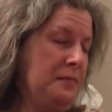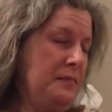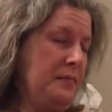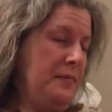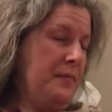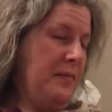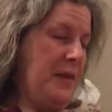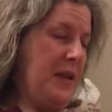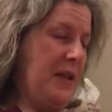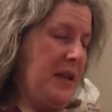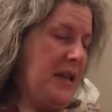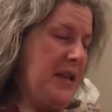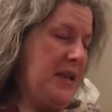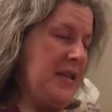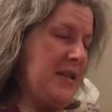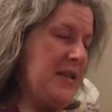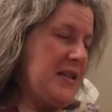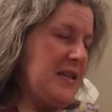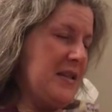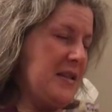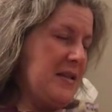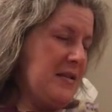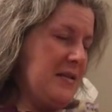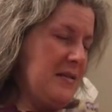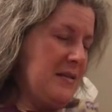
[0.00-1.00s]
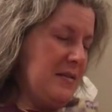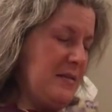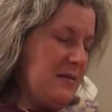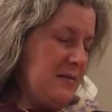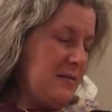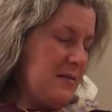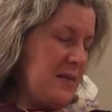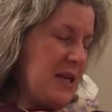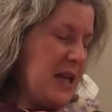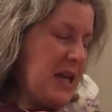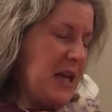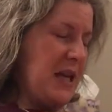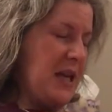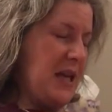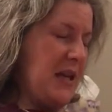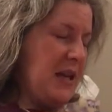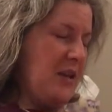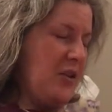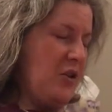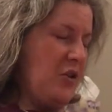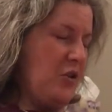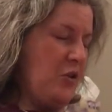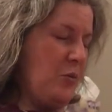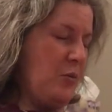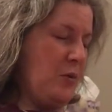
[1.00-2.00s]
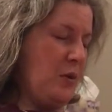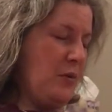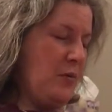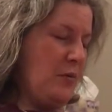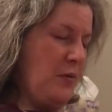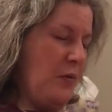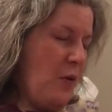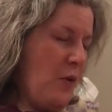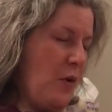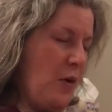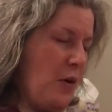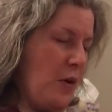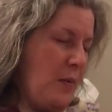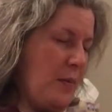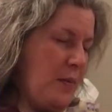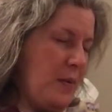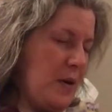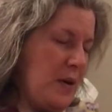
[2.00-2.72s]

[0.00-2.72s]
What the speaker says: and he's taking human form.